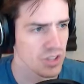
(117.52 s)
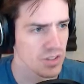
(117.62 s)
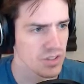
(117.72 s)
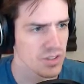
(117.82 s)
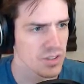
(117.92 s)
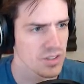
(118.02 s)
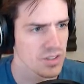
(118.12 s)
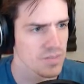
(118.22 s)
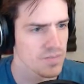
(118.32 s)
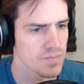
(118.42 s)
called it.
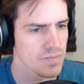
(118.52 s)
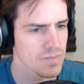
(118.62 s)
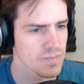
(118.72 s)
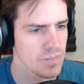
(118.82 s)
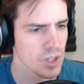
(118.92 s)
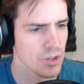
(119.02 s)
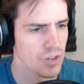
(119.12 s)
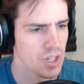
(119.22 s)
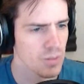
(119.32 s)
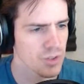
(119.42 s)
Her
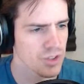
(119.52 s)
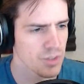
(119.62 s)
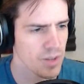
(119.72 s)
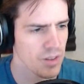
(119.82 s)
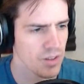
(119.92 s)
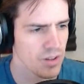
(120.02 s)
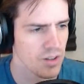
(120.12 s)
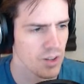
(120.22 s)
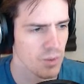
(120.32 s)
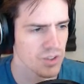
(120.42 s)
name was Samantha,
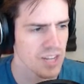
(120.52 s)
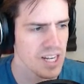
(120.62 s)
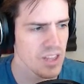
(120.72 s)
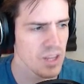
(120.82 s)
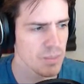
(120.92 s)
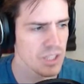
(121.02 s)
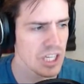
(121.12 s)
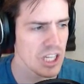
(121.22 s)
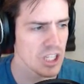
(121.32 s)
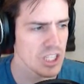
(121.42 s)
and there wasn't anything
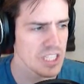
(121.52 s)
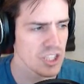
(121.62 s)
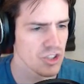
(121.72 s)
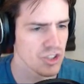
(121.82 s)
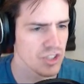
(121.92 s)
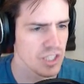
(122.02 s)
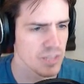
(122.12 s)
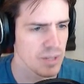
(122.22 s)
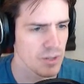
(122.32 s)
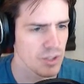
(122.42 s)
particularly interesting
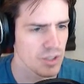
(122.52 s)
about